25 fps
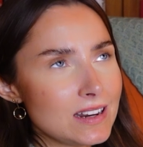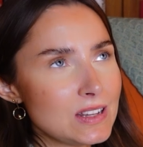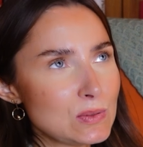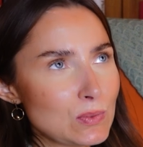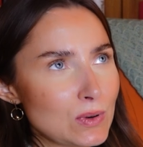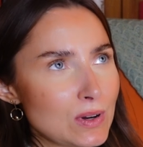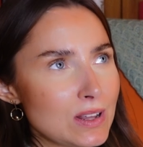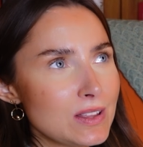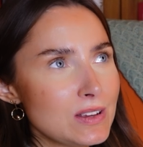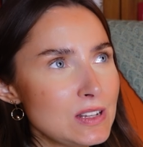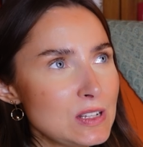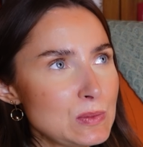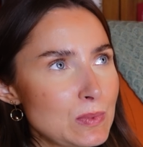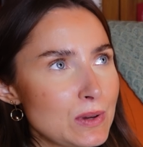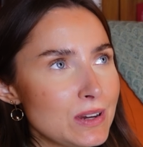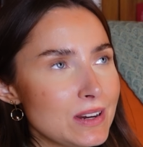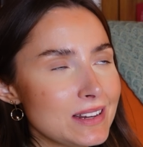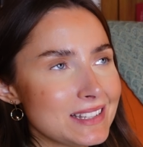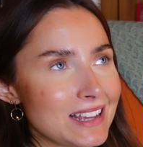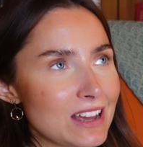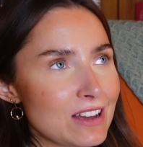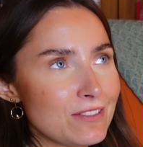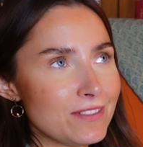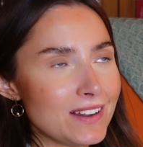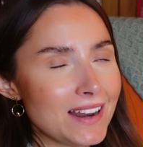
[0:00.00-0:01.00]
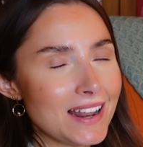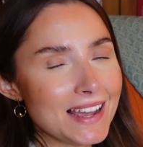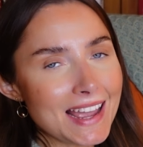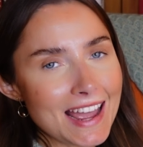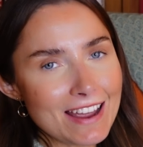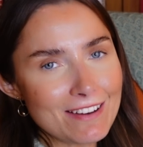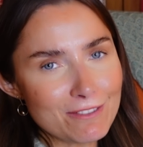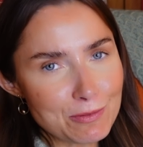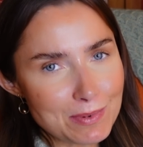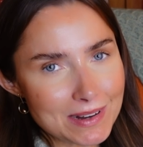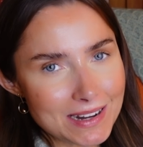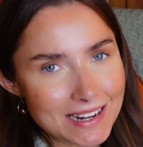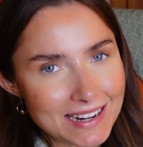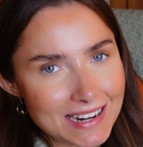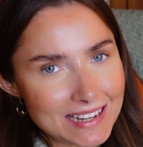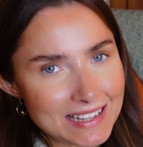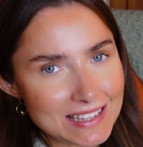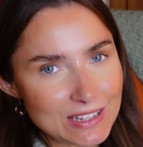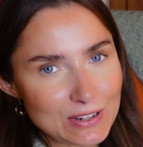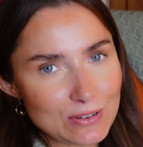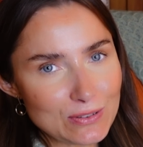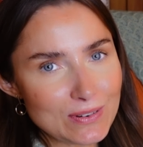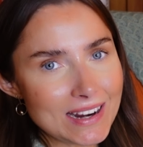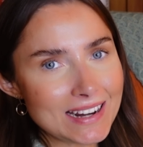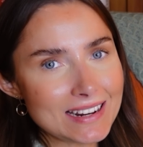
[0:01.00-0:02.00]
is one of those books that I feel like everybody
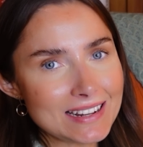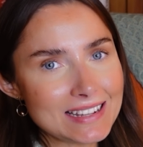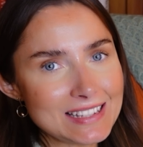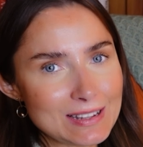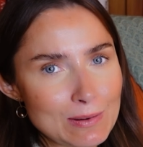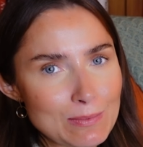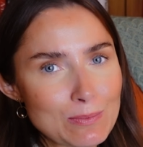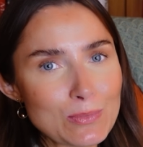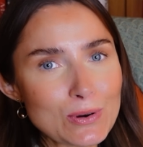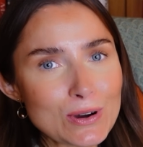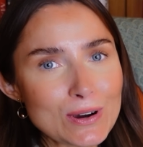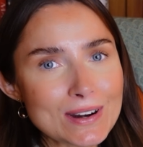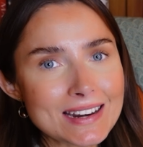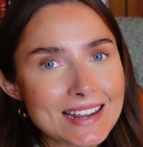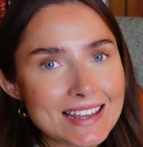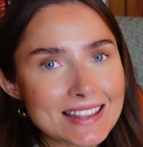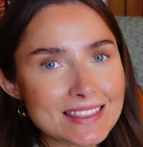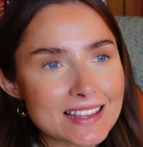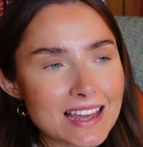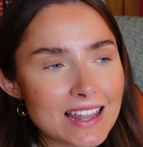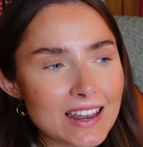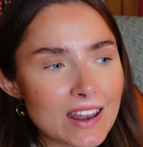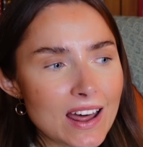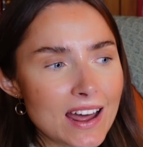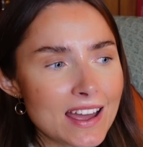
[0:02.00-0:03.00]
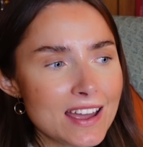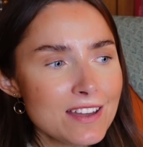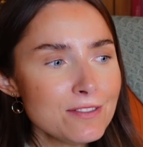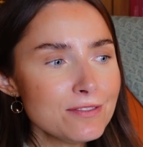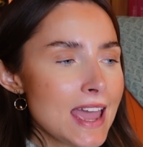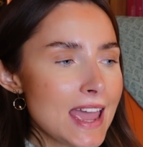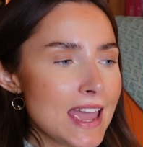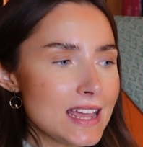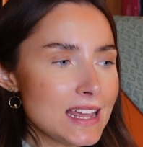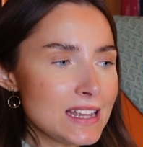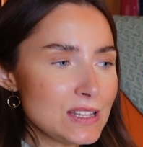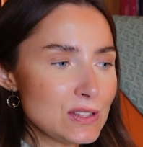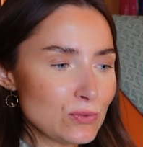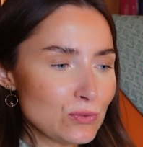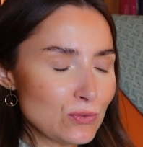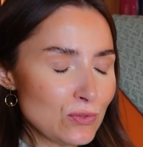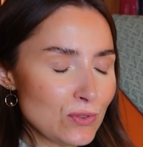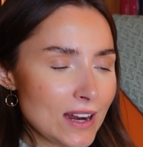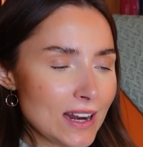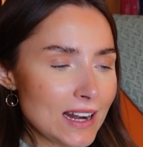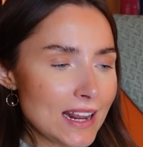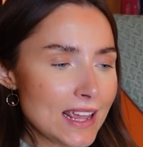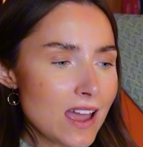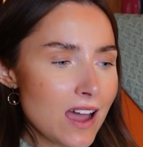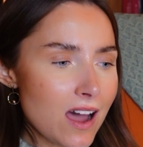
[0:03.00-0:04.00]
needs to read at some point in their life. It is
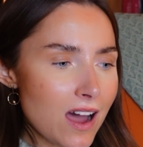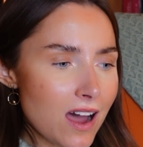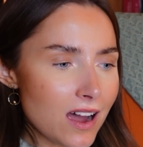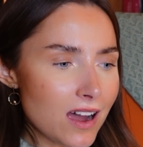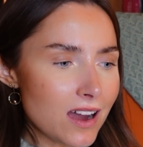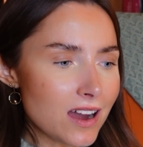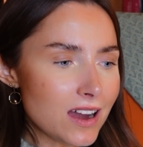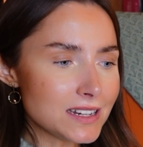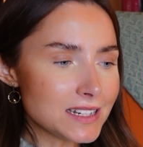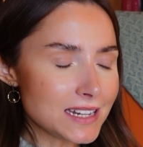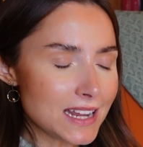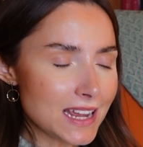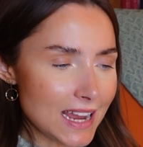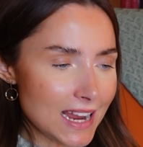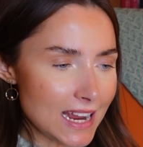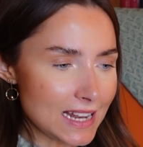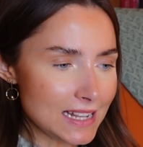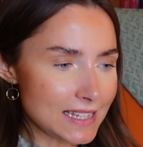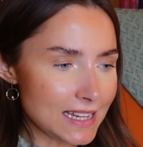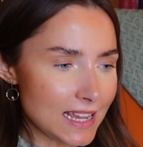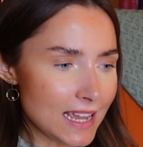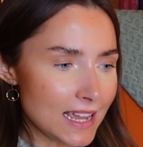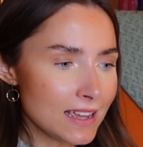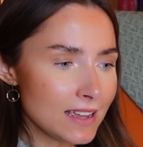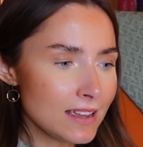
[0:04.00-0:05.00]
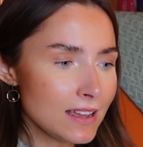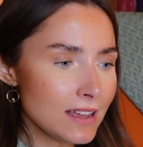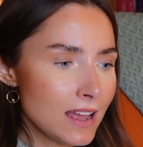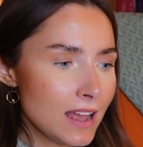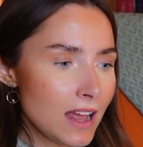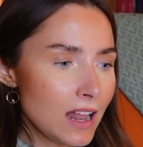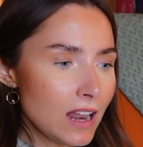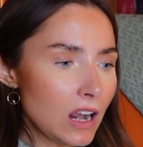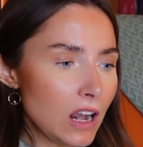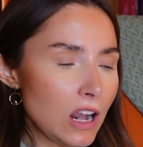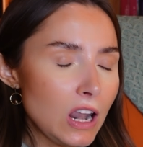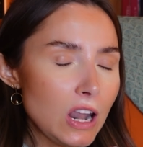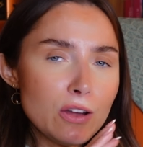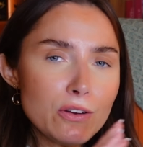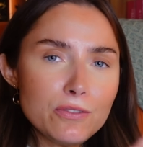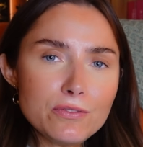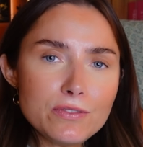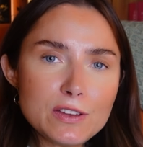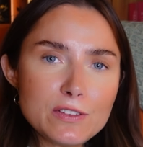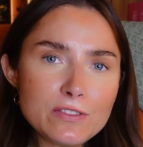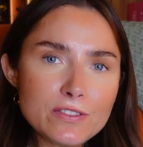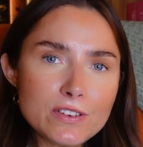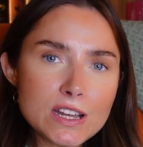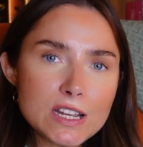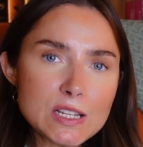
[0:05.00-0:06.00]
really hard hitting. Loved
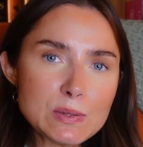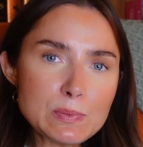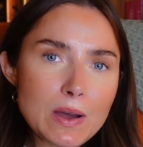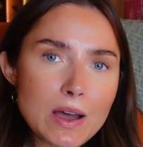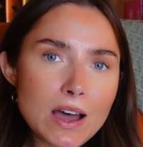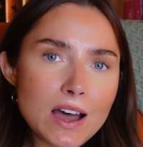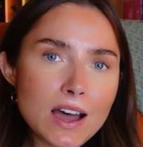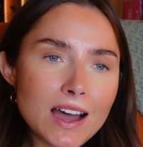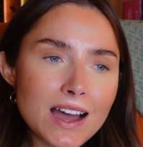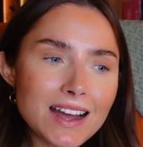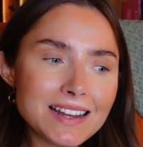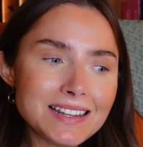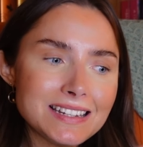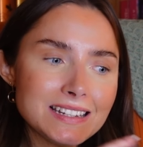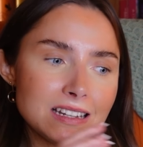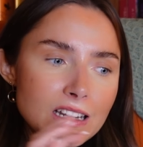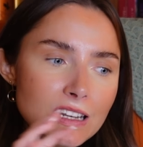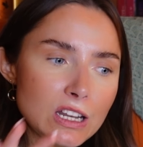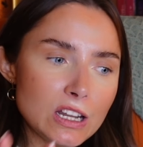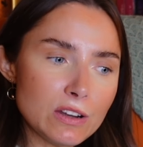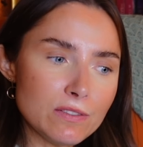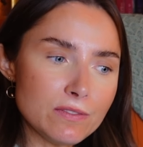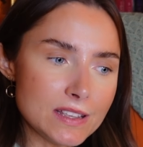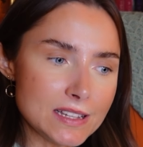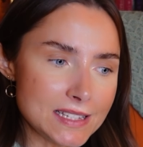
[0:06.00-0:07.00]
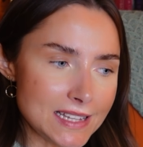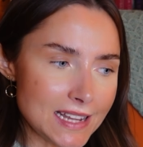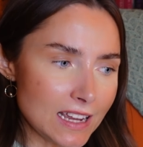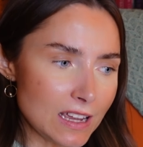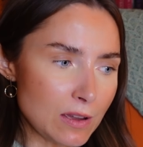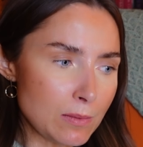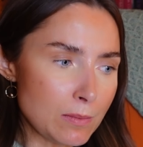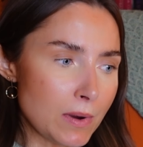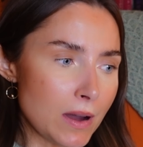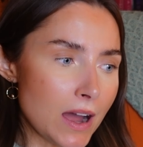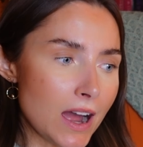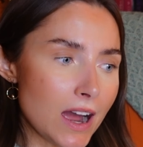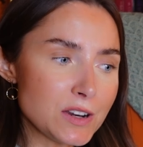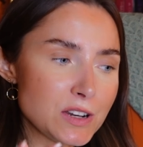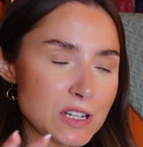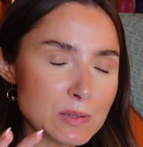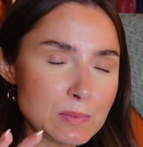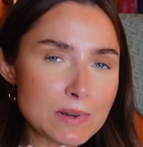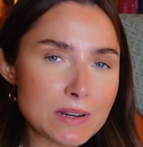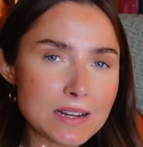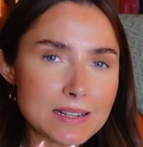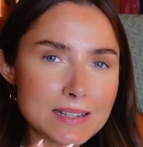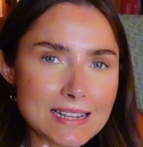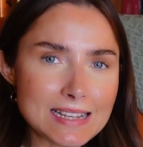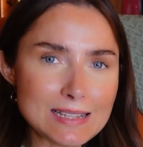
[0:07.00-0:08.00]
the first part, didn't love the second part just
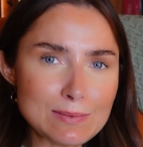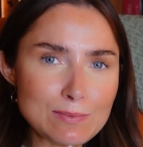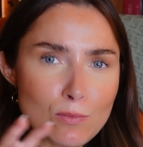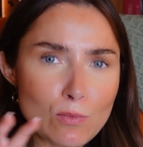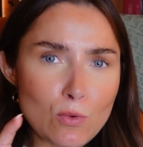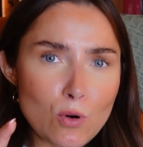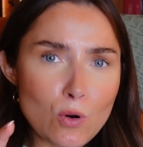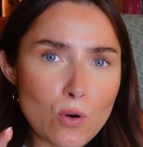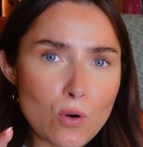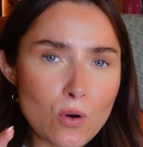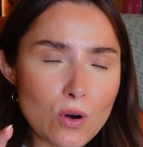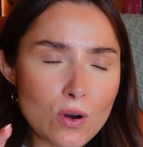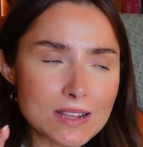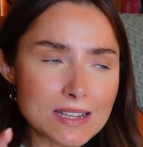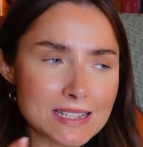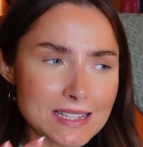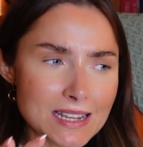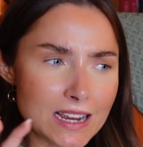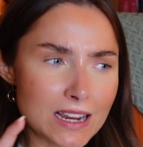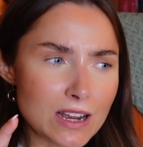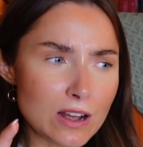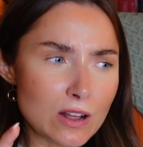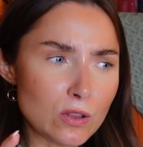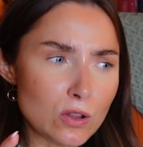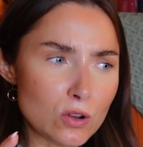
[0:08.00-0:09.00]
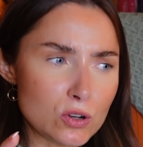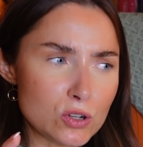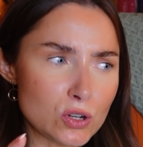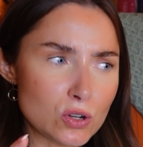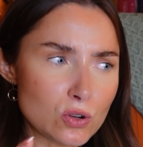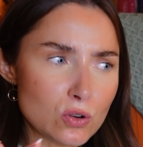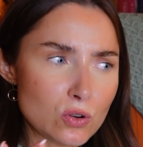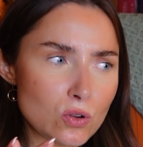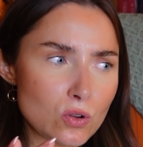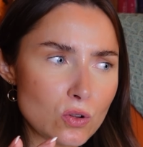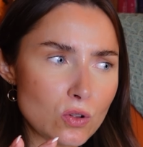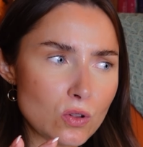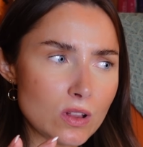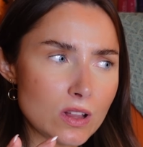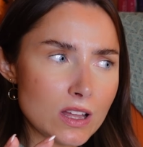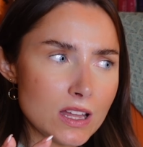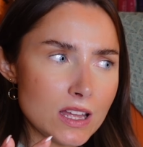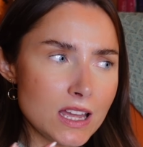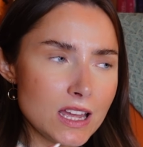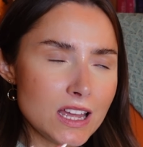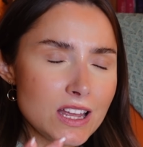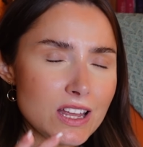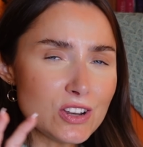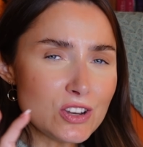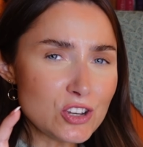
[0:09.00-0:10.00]
because it's more psychological
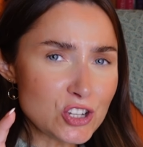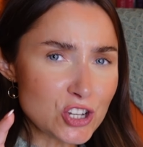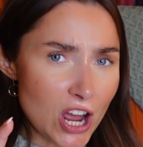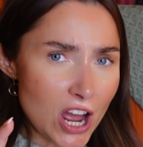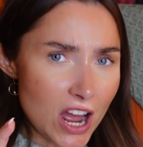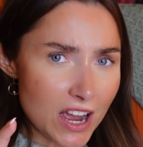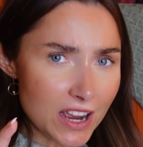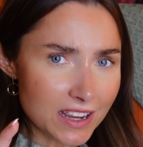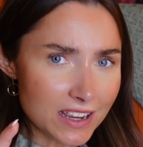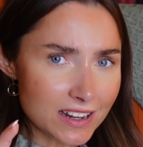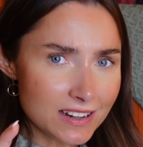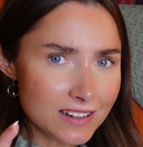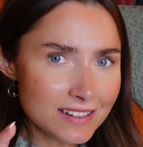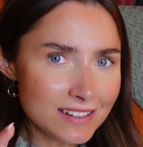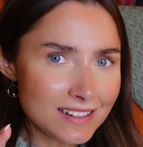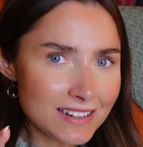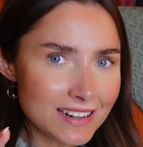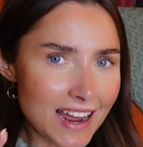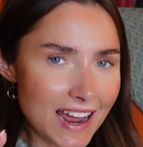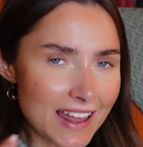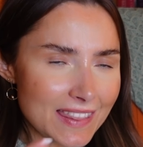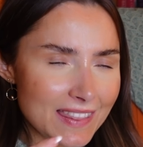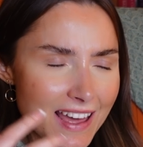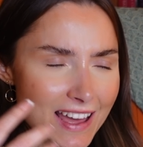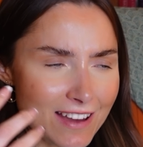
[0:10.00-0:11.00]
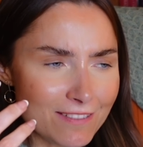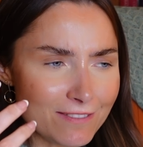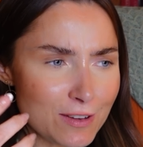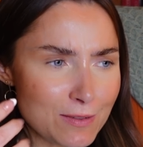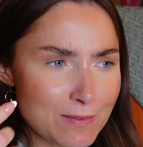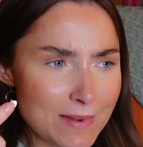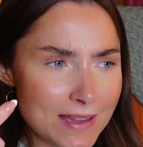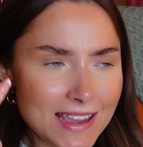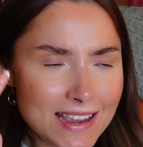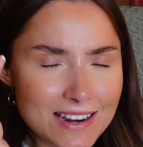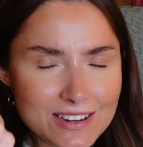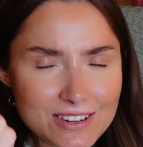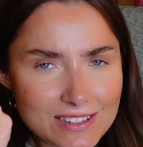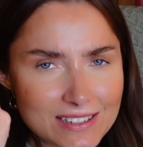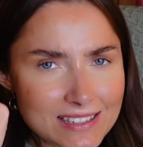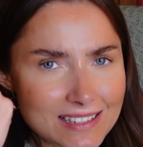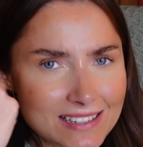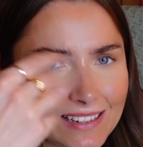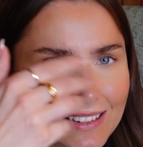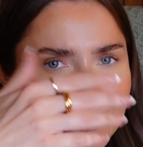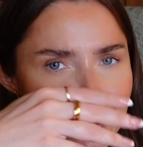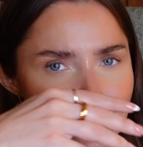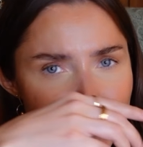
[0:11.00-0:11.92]
jargon, and that for me just